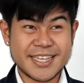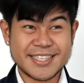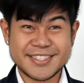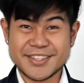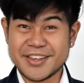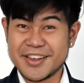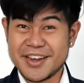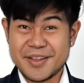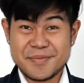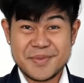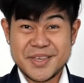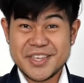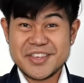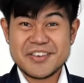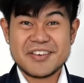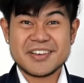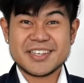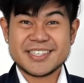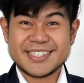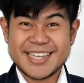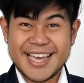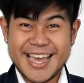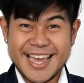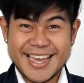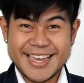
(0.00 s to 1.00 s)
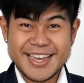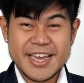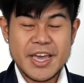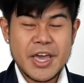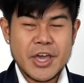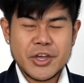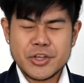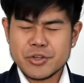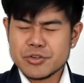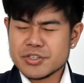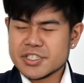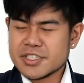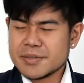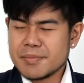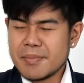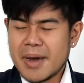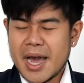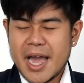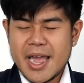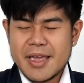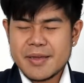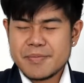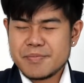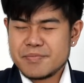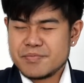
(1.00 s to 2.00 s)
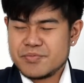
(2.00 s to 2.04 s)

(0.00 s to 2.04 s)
it's gonna be your day. You smile,